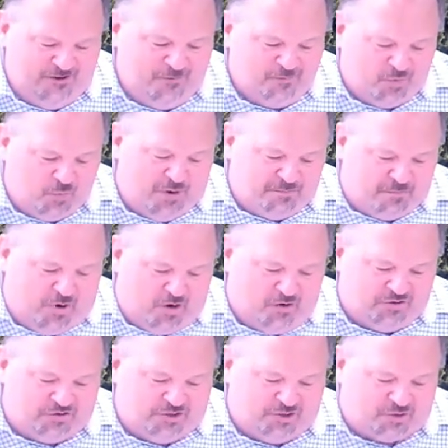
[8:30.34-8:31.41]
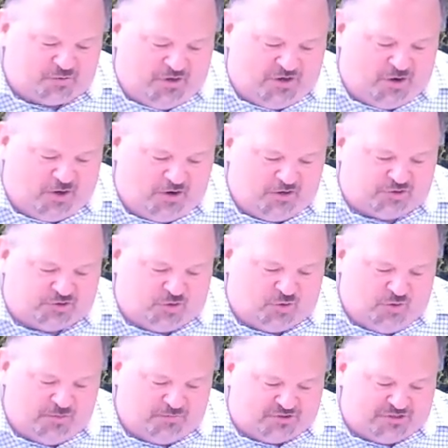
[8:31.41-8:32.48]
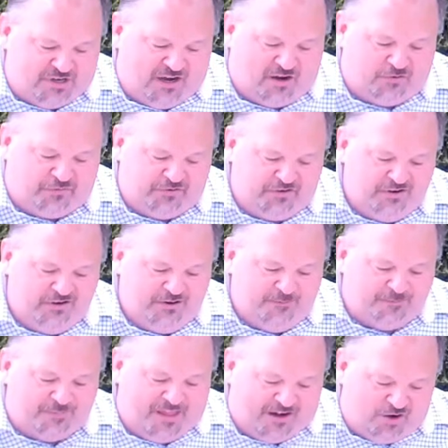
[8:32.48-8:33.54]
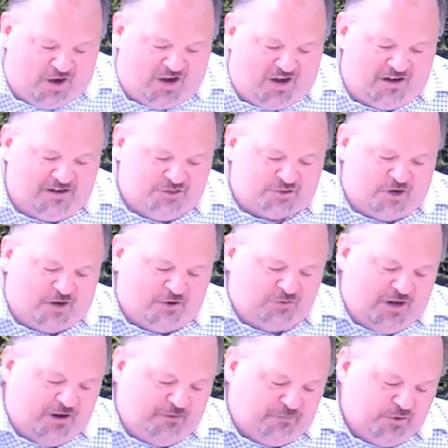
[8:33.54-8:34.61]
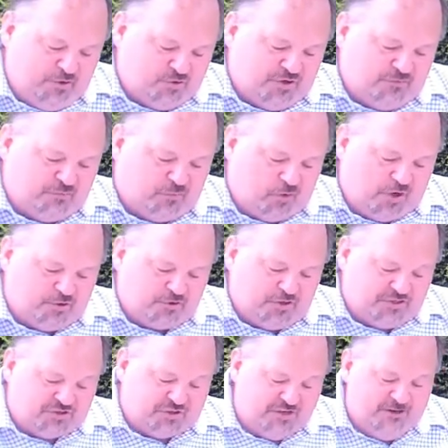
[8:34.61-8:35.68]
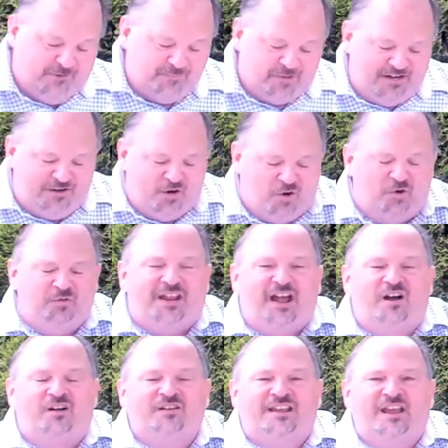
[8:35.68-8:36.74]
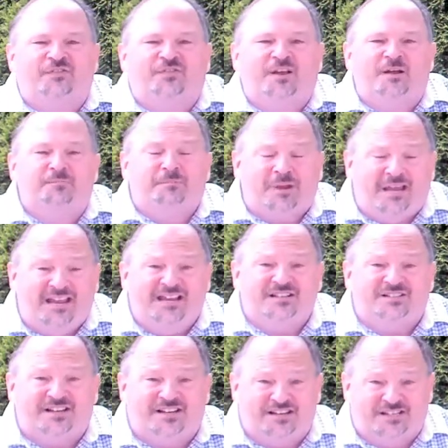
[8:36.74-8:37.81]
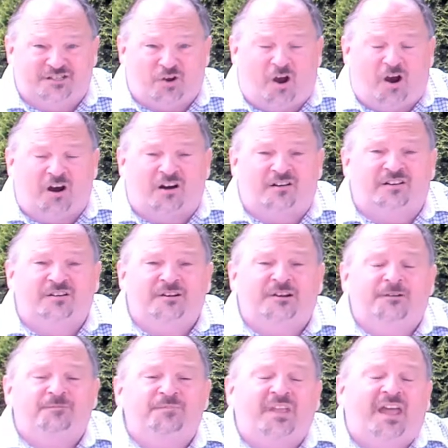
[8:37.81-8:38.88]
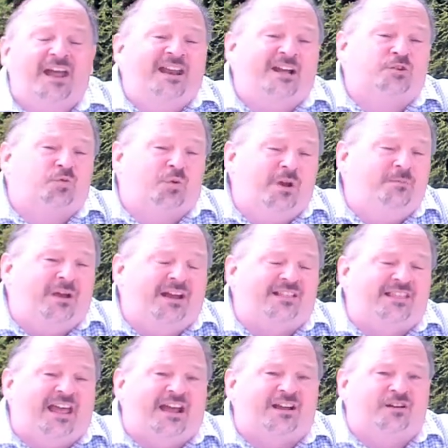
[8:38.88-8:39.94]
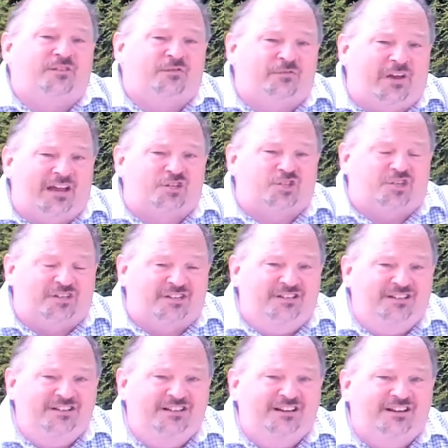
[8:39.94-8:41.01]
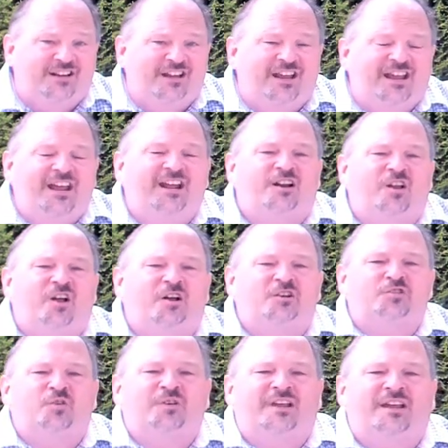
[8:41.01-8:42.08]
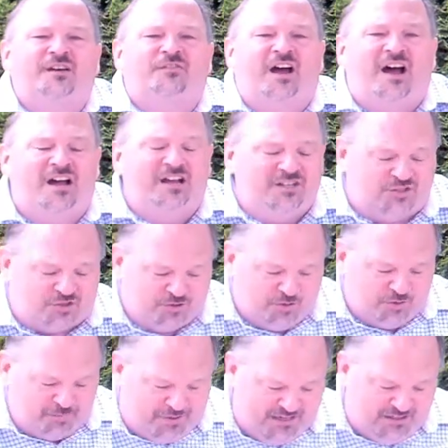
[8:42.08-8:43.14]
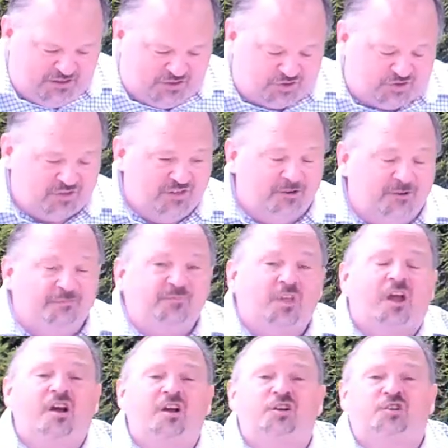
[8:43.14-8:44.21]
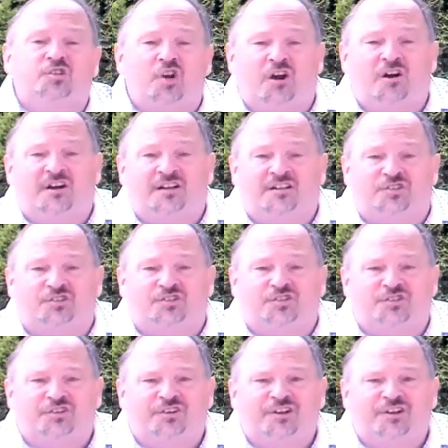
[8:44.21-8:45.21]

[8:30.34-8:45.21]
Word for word: When Moses rehearsed to himself that God is our refuge and fortress, it no doubt gave him peace in his heart. And as we make that confession, it'll also give us peace, assurance,